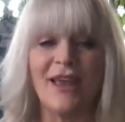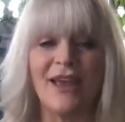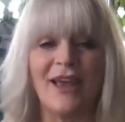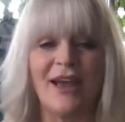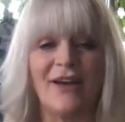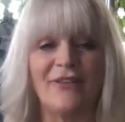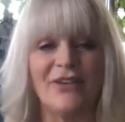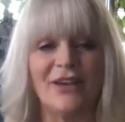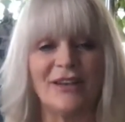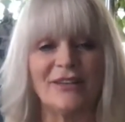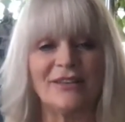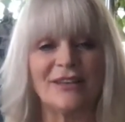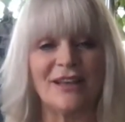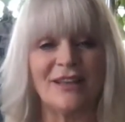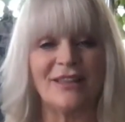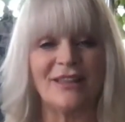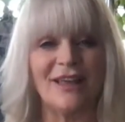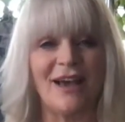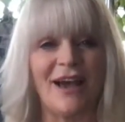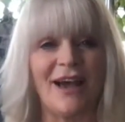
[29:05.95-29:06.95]
having
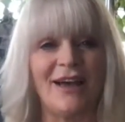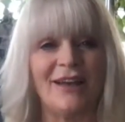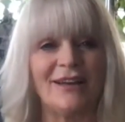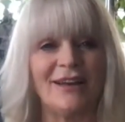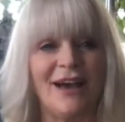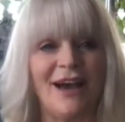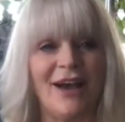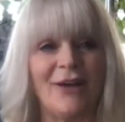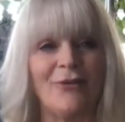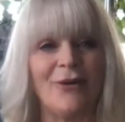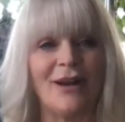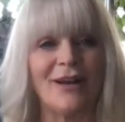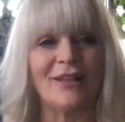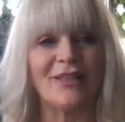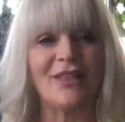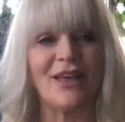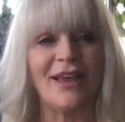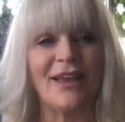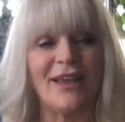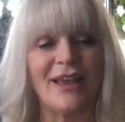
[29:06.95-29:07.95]
said that i want
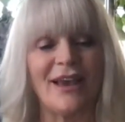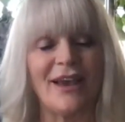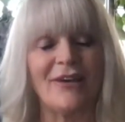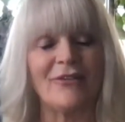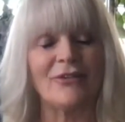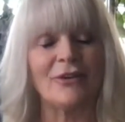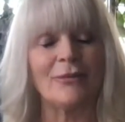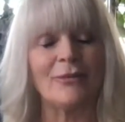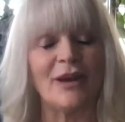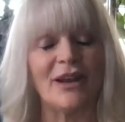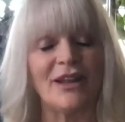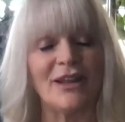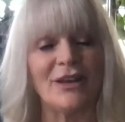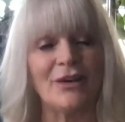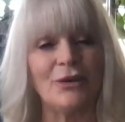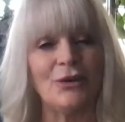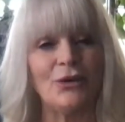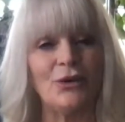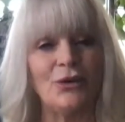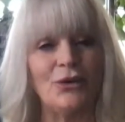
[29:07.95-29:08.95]
to thank
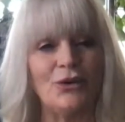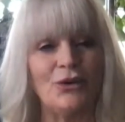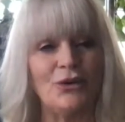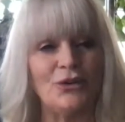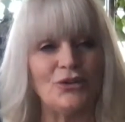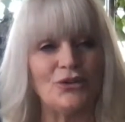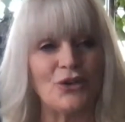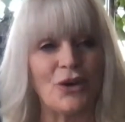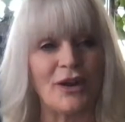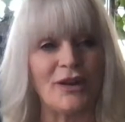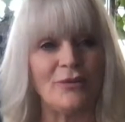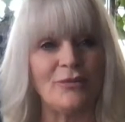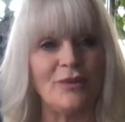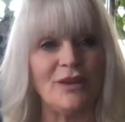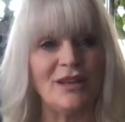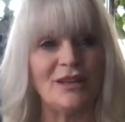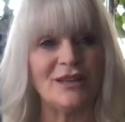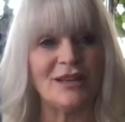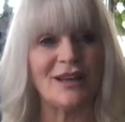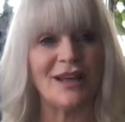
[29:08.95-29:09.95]
everybody who joined
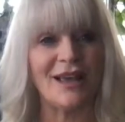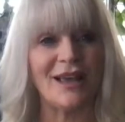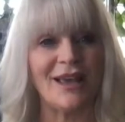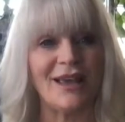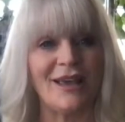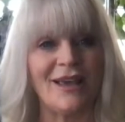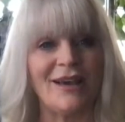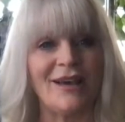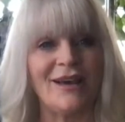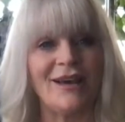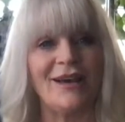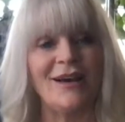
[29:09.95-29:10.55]
me today